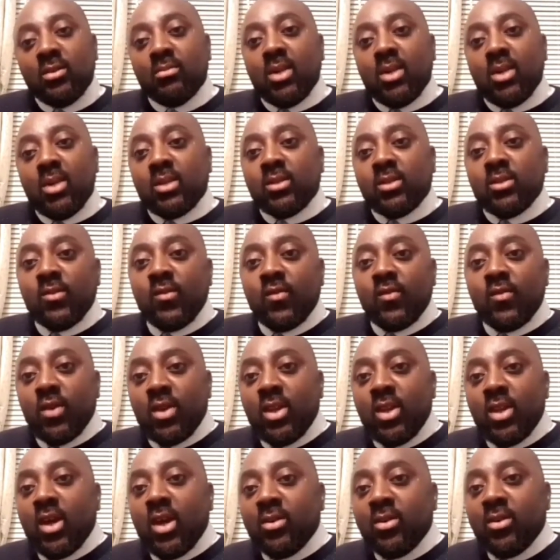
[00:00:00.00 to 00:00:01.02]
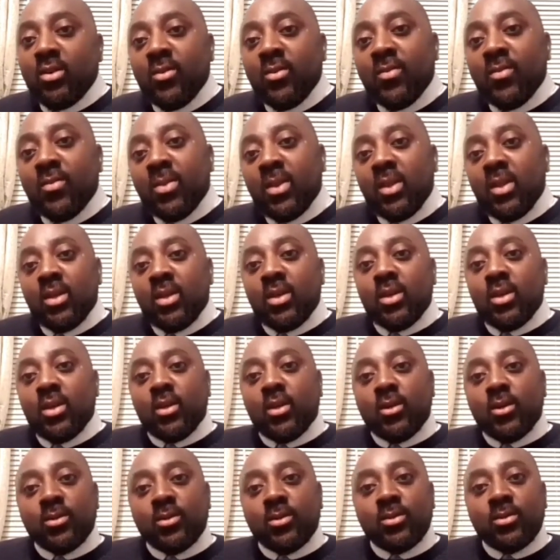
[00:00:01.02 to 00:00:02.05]
But for now, you
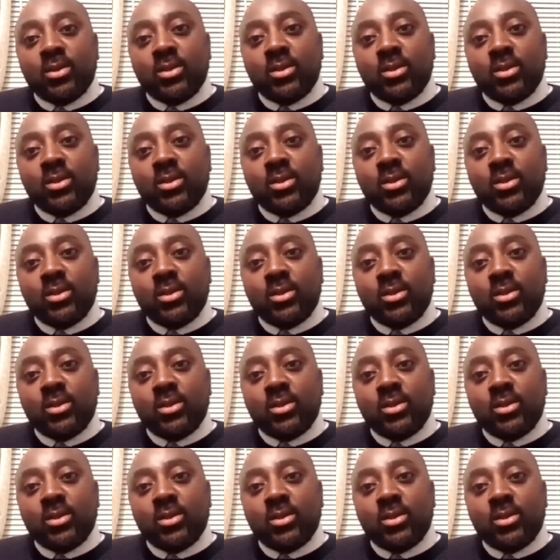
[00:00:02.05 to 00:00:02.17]
know,